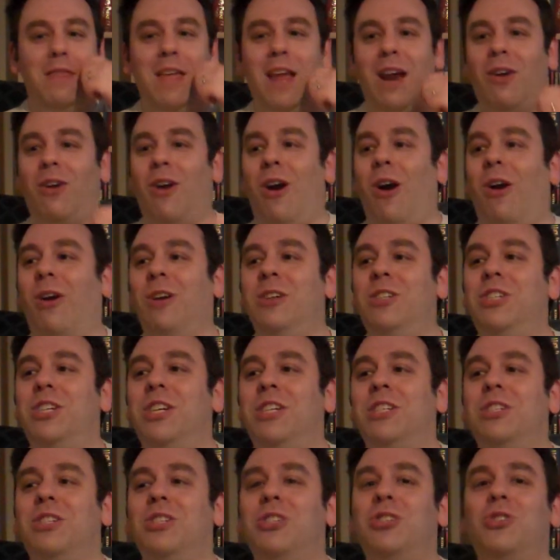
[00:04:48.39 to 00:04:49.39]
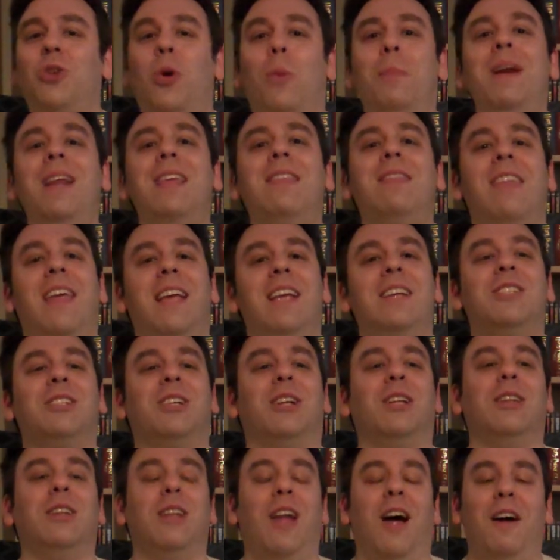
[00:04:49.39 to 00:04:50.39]
There are just so many things
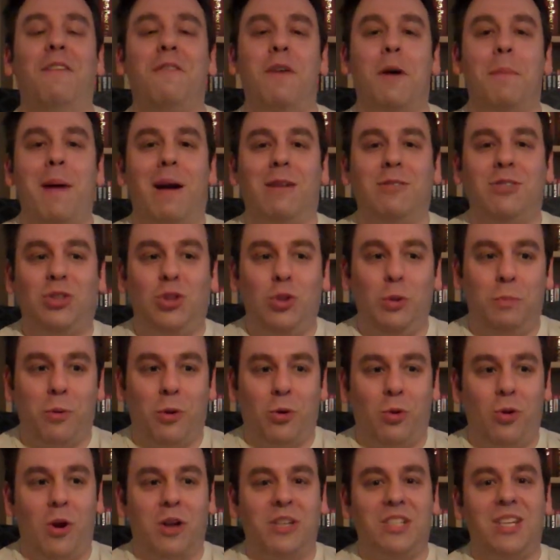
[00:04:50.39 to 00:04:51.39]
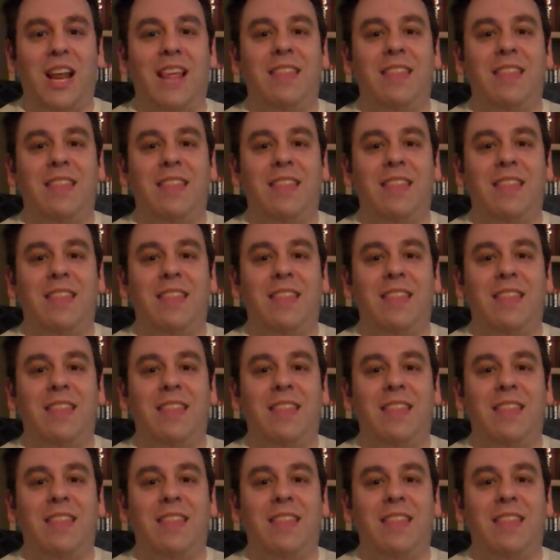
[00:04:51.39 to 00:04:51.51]
to love about Super Crooks,